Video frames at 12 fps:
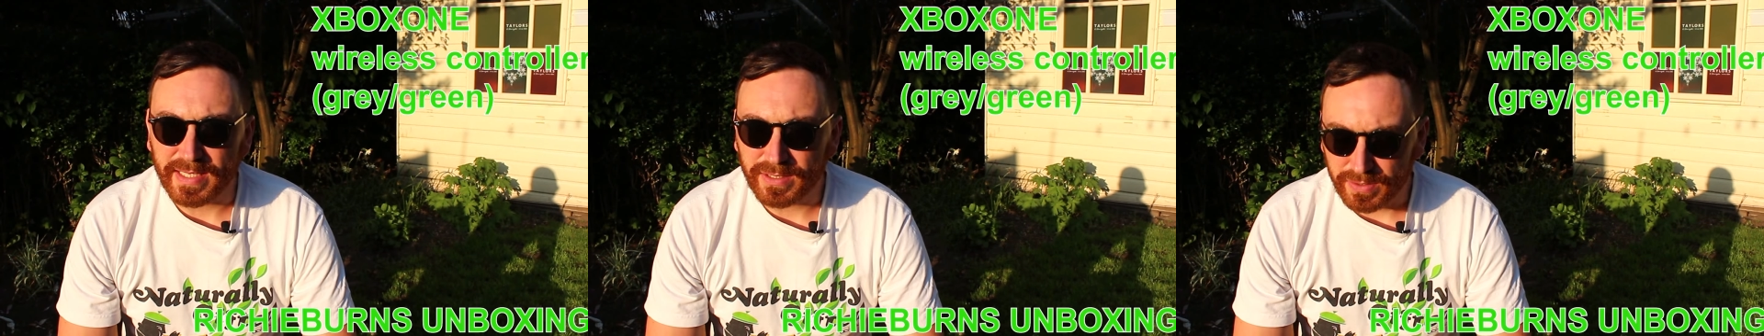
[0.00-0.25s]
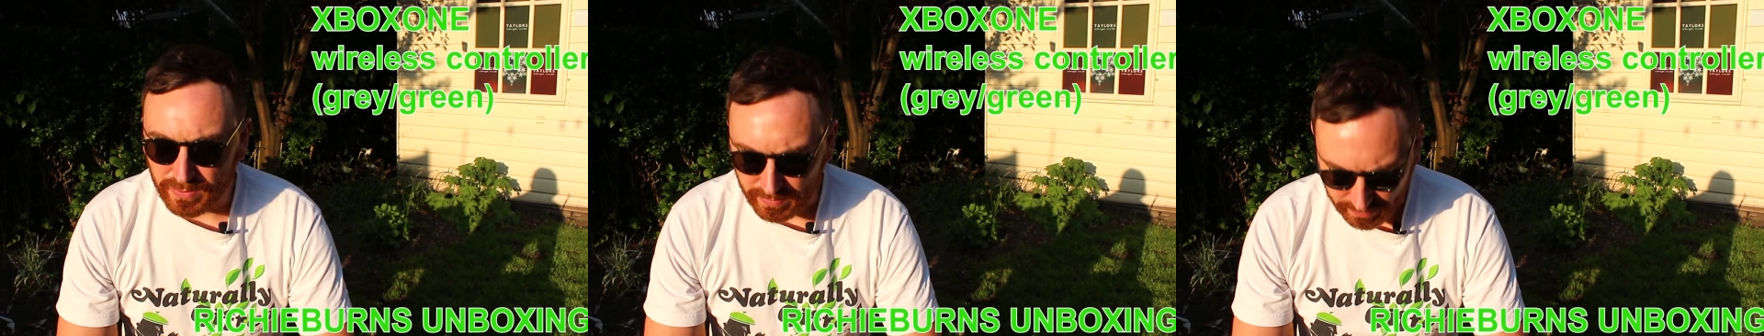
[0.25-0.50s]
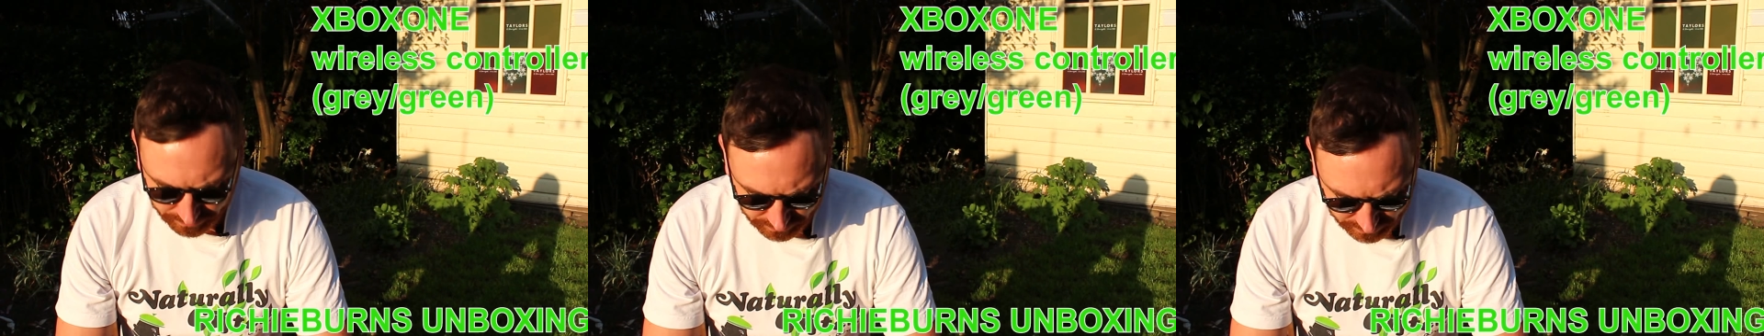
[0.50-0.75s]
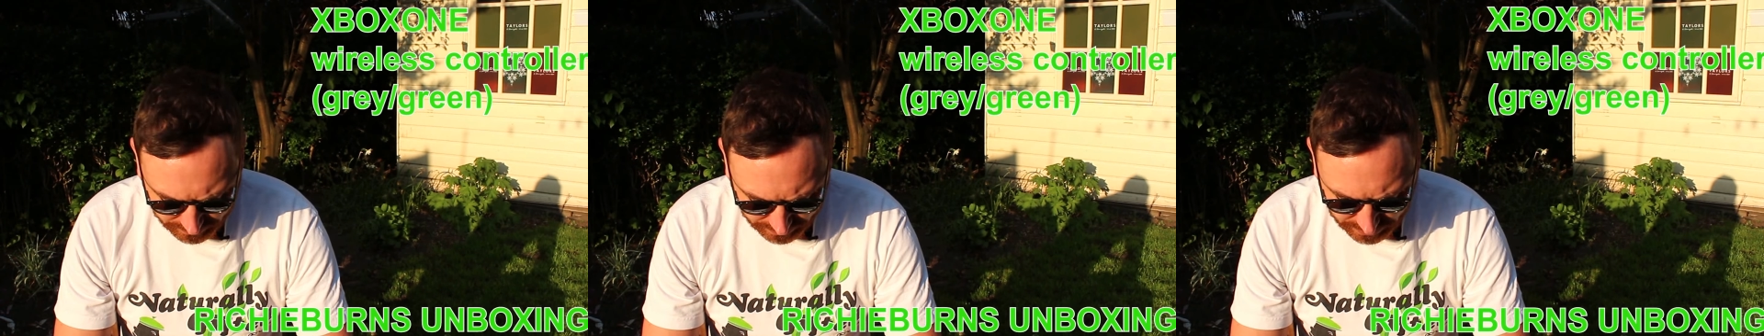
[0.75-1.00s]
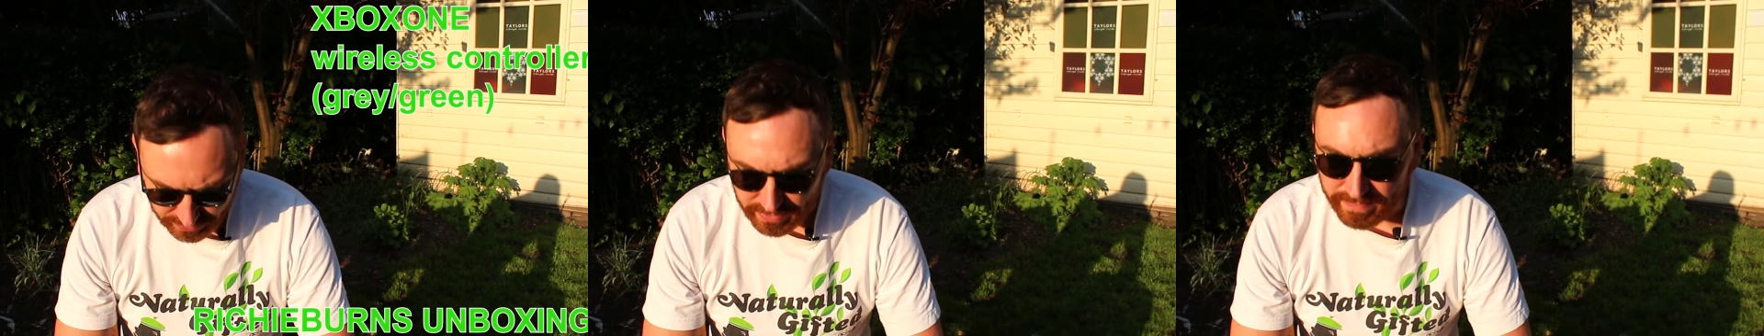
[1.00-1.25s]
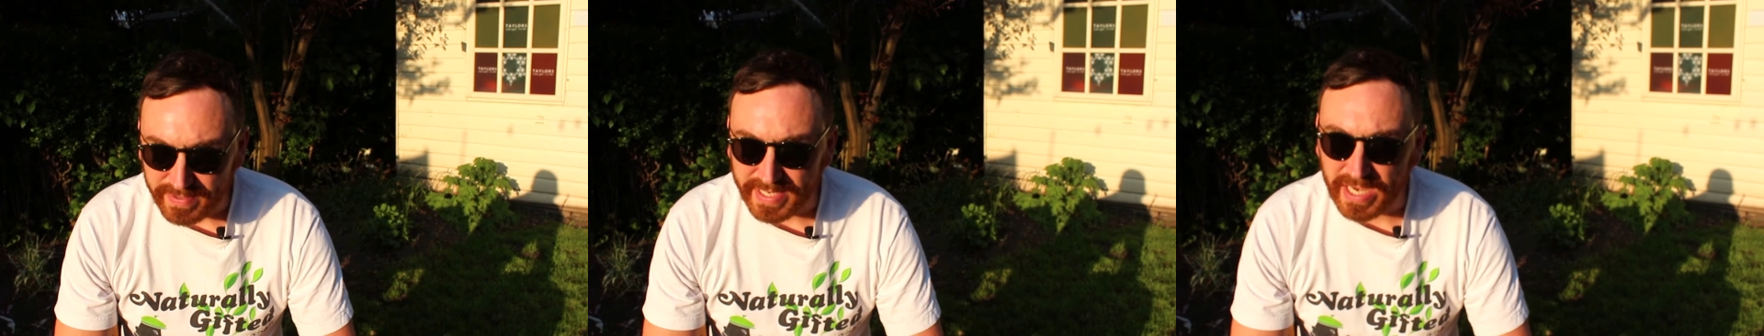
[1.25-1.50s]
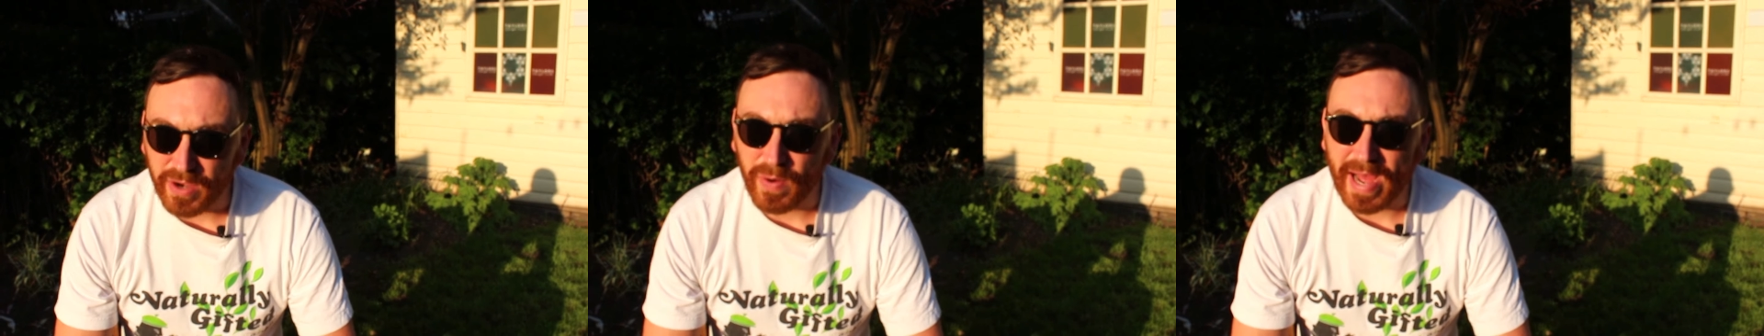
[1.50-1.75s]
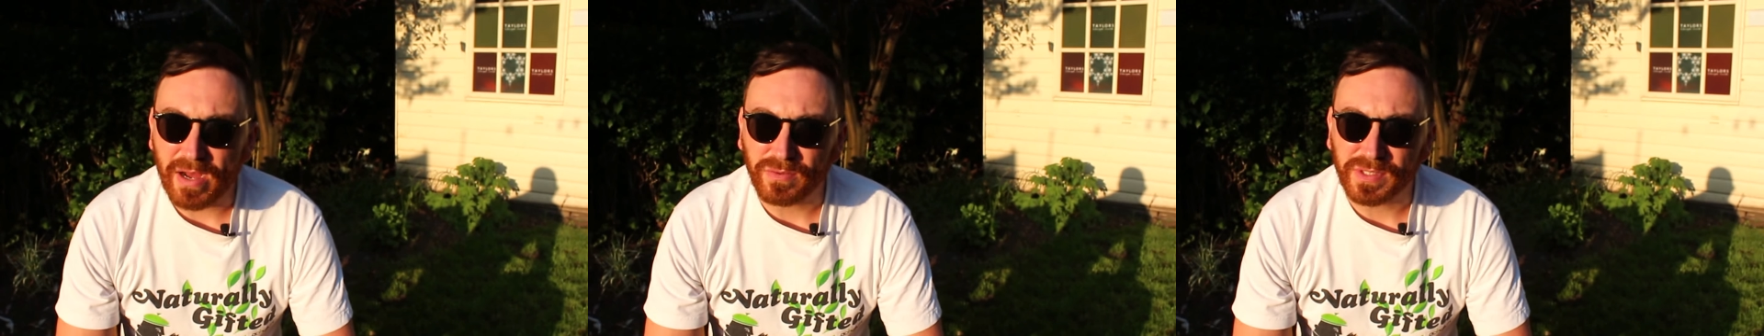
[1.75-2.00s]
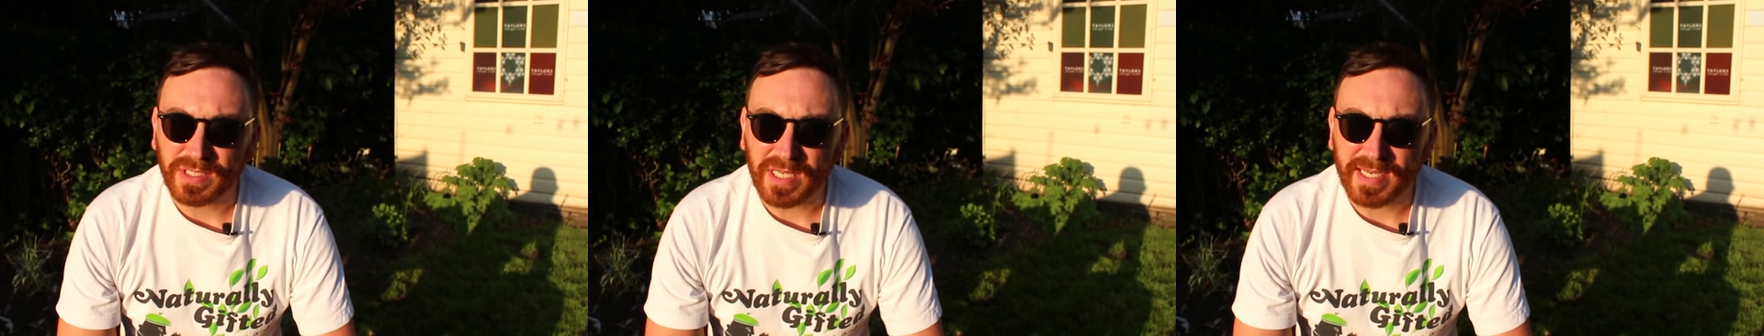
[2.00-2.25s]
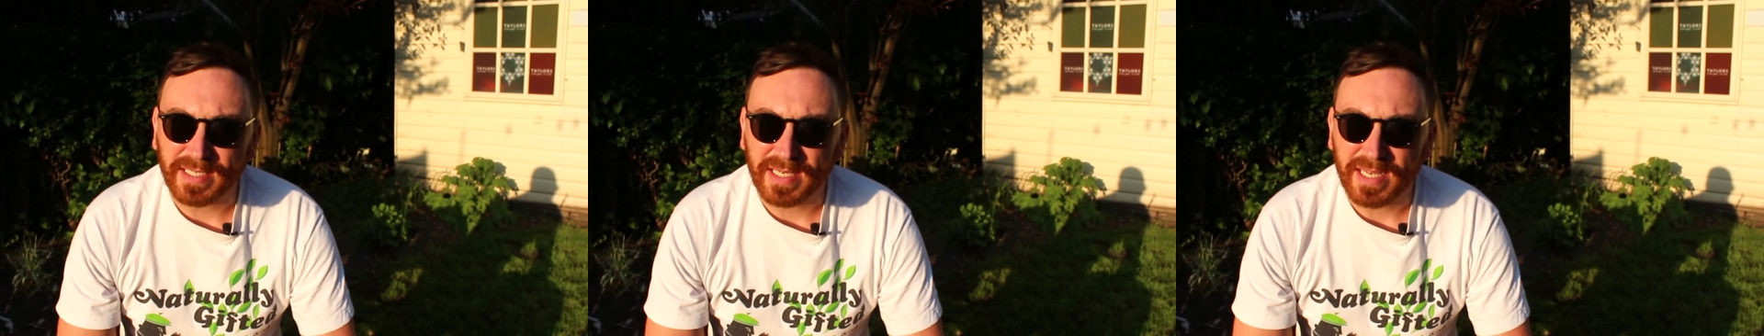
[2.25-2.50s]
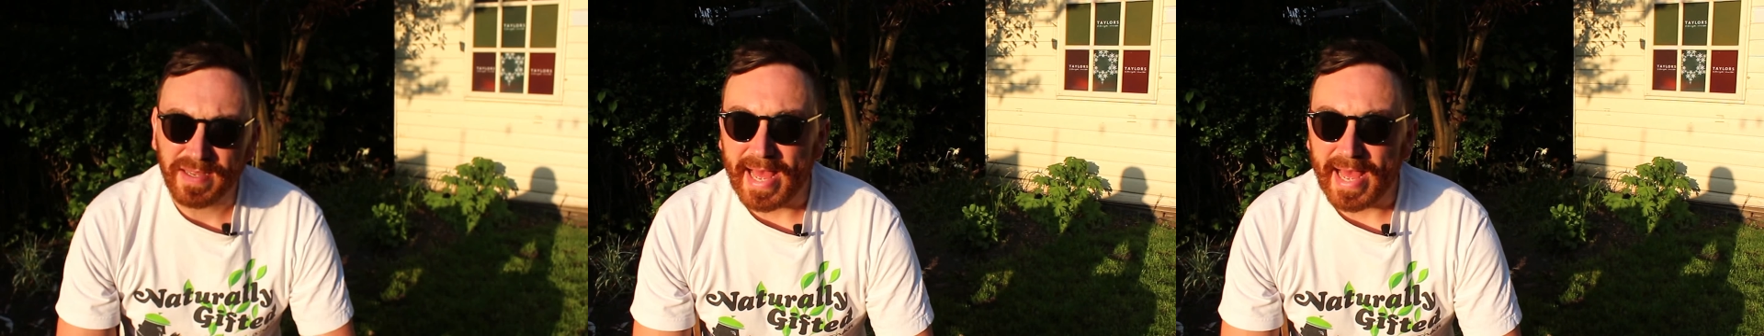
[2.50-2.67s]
so I'm going to do the video outside.